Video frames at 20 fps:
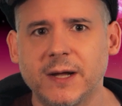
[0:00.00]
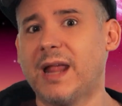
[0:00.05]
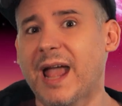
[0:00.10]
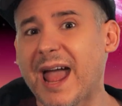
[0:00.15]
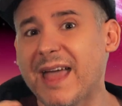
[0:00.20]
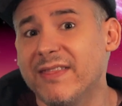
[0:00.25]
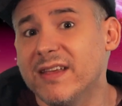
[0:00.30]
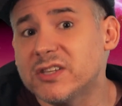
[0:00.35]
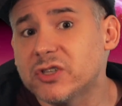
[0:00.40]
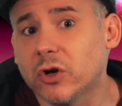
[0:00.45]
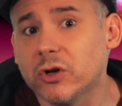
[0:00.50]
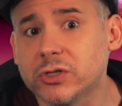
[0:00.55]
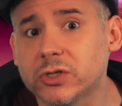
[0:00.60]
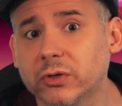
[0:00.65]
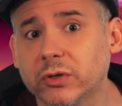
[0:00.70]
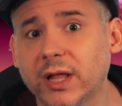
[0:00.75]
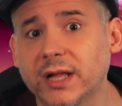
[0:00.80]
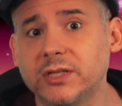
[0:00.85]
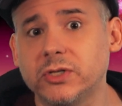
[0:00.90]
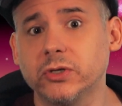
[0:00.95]
And this also
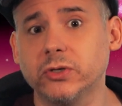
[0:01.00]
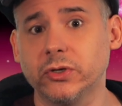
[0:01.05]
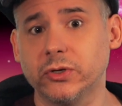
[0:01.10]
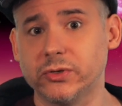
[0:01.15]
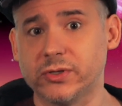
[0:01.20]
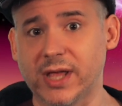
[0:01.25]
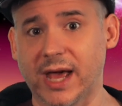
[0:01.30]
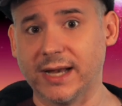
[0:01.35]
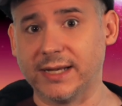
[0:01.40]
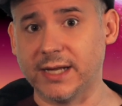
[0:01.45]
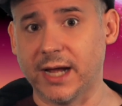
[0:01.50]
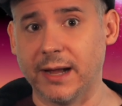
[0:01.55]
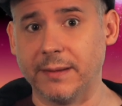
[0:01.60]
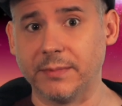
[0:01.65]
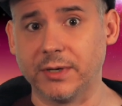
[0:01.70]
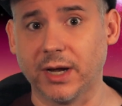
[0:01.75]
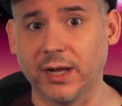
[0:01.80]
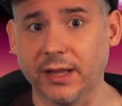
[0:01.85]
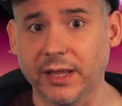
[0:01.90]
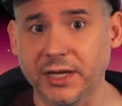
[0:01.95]
lets you use that time
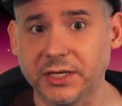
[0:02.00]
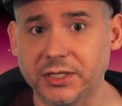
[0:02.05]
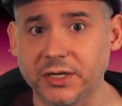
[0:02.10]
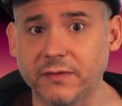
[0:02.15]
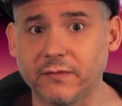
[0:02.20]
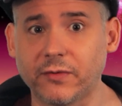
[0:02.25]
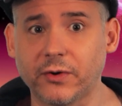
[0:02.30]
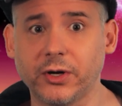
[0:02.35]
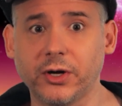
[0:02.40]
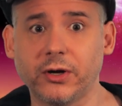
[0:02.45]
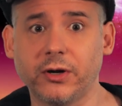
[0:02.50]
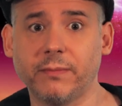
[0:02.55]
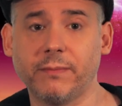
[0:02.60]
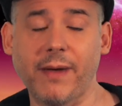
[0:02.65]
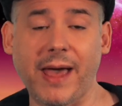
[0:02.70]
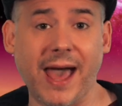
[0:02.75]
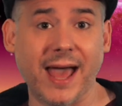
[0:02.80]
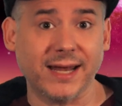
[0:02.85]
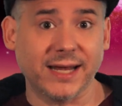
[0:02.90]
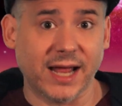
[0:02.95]
dilation for your
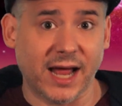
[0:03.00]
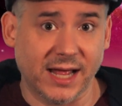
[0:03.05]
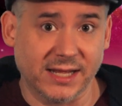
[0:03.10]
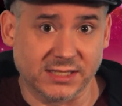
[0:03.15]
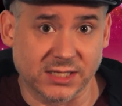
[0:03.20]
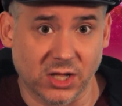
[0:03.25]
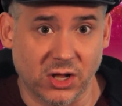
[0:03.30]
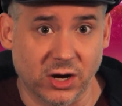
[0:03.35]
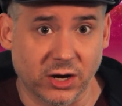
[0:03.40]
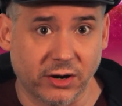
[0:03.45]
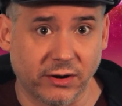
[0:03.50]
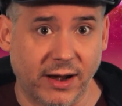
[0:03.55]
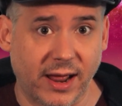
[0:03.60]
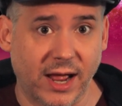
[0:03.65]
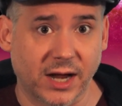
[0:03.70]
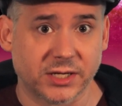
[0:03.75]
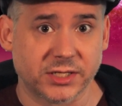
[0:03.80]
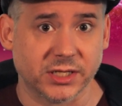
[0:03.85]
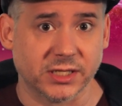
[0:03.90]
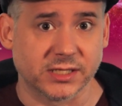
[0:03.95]
bad guys' longer
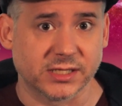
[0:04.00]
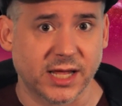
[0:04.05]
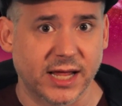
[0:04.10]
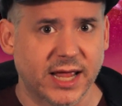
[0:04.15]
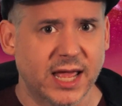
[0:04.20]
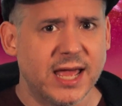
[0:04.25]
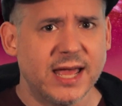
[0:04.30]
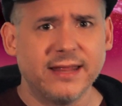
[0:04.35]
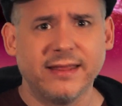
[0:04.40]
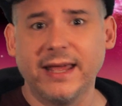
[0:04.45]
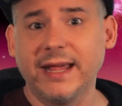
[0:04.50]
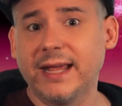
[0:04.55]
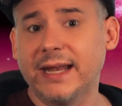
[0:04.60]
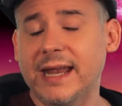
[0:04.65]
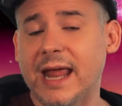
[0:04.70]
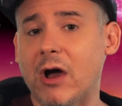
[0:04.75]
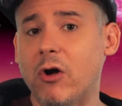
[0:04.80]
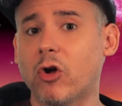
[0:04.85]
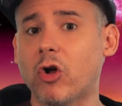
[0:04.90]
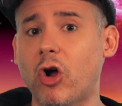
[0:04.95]
actions, like they can
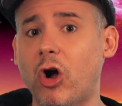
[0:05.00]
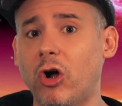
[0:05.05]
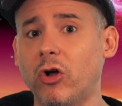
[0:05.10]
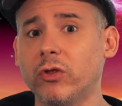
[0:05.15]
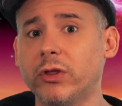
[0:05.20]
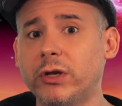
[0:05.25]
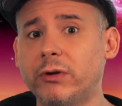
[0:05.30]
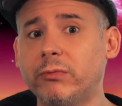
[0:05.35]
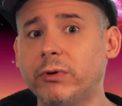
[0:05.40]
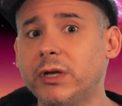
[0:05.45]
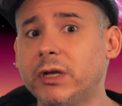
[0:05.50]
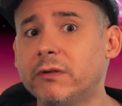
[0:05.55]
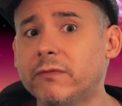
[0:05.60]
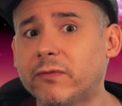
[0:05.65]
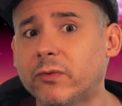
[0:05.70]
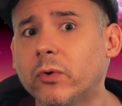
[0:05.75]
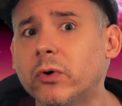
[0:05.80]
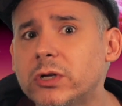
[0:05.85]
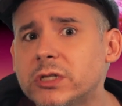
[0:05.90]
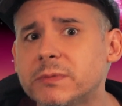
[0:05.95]
now call in
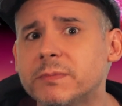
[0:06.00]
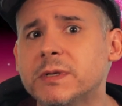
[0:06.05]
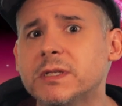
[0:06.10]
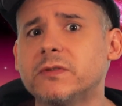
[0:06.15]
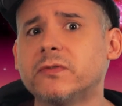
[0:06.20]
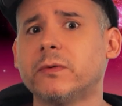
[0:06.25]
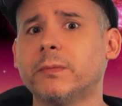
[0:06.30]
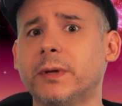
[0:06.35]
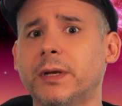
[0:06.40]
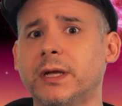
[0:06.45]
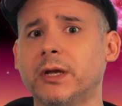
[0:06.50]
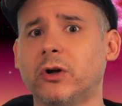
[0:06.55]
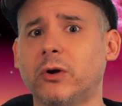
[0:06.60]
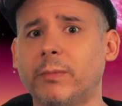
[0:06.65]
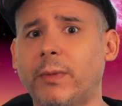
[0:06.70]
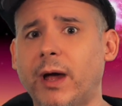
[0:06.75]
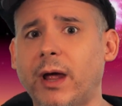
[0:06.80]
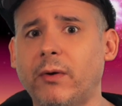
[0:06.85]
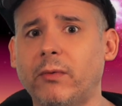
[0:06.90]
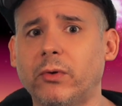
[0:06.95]
reinforcements from a
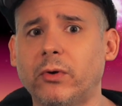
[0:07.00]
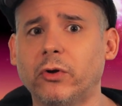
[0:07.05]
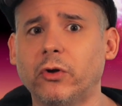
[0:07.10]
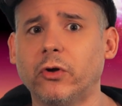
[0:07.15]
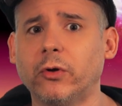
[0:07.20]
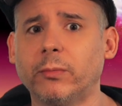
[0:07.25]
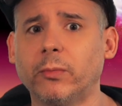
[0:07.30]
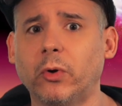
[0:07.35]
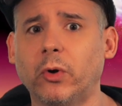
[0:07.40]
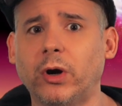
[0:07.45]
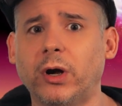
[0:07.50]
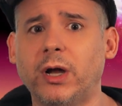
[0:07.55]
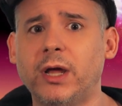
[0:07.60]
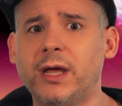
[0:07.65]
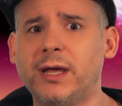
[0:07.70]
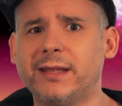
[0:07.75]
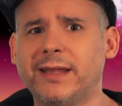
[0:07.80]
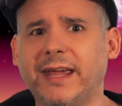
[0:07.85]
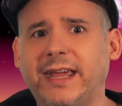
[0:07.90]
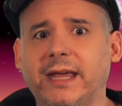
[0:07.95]
nearby room, or
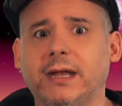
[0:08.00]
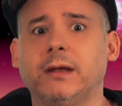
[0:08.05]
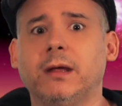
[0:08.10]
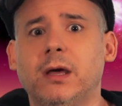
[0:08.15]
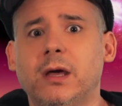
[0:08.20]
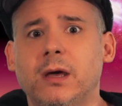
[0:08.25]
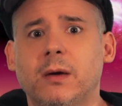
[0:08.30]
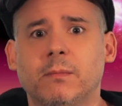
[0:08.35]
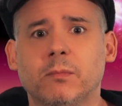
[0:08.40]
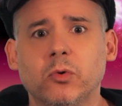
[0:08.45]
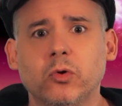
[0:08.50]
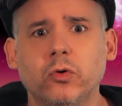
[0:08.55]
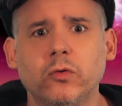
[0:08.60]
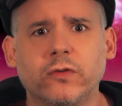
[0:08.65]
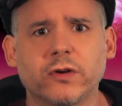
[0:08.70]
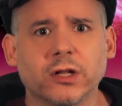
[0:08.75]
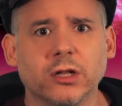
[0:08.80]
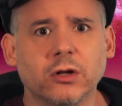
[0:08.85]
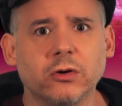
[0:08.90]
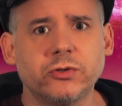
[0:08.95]
they can move
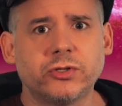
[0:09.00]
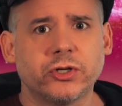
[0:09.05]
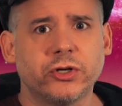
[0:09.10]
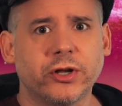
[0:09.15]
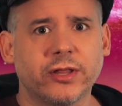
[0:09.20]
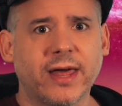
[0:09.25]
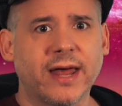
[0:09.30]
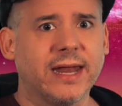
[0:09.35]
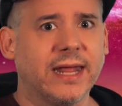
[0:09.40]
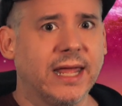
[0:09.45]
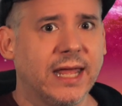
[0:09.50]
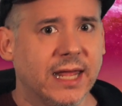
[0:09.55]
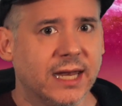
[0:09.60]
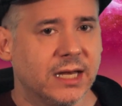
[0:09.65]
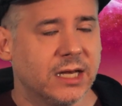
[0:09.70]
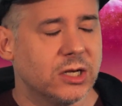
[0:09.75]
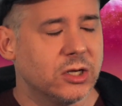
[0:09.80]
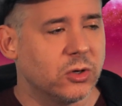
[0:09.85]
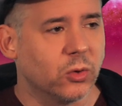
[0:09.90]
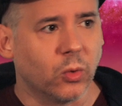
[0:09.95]
closer to that
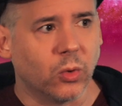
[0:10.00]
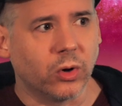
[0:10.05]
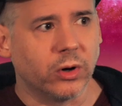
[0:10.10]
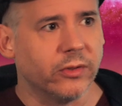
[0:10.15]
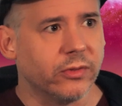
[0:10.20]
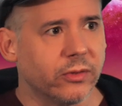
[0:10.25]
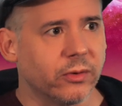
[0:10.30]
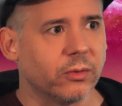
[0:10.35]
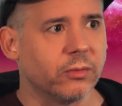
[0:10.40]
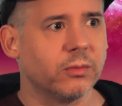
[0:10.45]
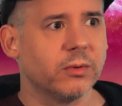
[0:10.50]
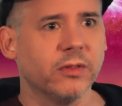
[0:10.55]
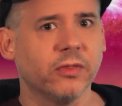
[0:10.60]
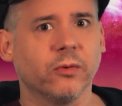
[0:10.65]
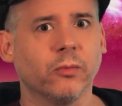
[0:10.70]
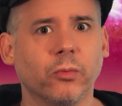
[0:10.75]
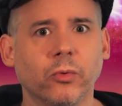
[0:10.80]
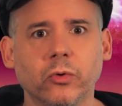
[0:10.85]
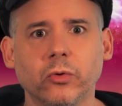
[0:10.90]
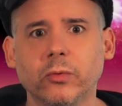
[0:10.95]
hidden door in the
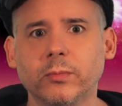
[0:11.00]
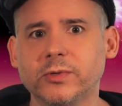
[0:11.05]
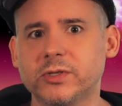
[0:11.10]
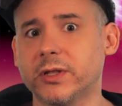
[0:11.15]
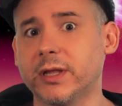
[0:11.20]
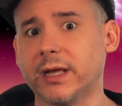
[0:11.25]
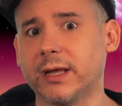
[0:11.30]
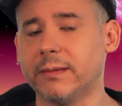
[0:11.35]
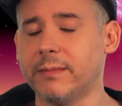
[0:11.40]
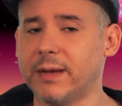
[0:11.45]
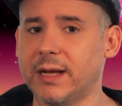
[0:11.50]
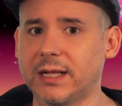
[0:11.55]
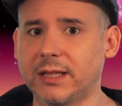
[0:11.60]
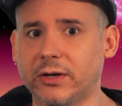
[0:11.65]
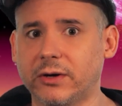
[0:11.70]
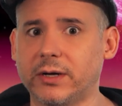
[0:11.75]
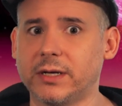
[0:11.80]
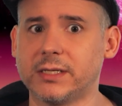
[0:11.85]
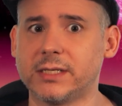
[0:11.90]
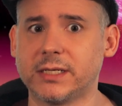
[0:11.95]
room so they can make
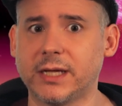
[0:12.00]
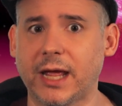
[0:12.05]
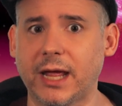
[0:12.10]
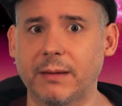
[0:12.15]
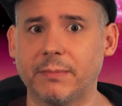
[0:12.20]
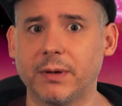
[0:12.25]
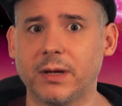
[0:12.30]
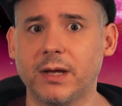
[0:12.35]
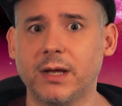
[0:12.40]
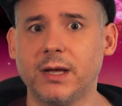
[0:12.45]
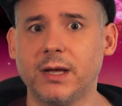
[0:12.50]
their escape.